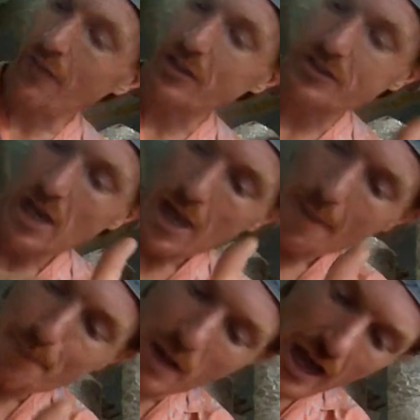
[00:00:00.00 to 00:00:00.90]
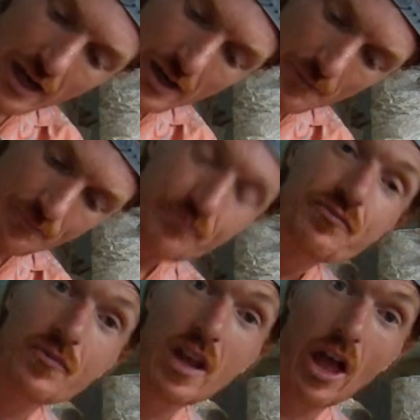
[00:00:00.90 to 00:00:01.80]
are blue oysters, all
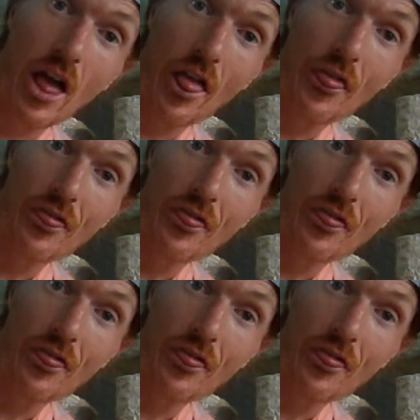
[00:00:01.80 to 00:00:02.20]
right? Oysters